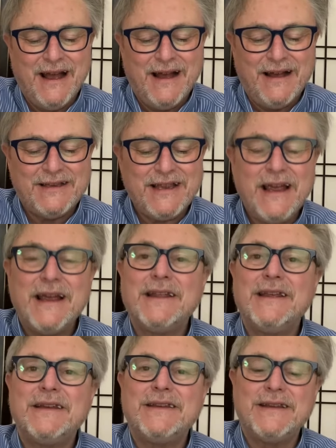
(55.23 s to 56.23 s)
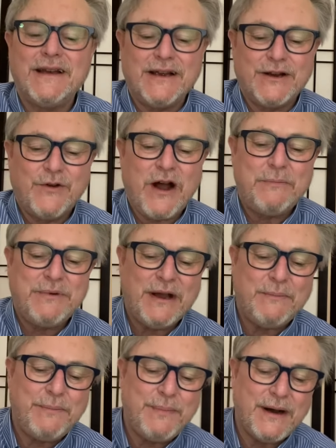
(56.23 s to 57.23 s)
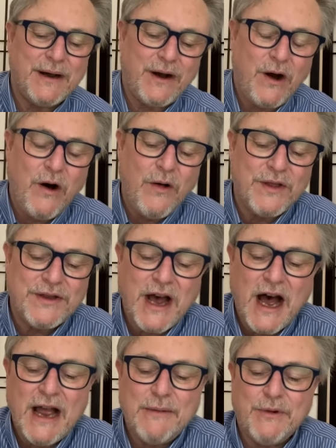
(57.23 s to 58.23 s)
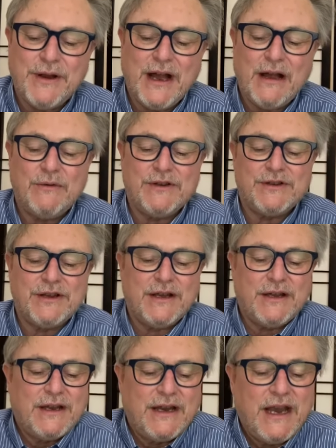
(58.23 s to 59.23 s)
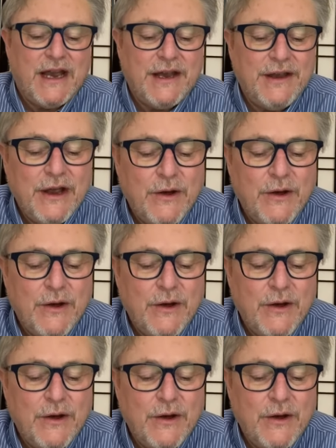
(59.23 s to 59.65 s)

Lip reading: A saying that cropped up all the time when I was a kid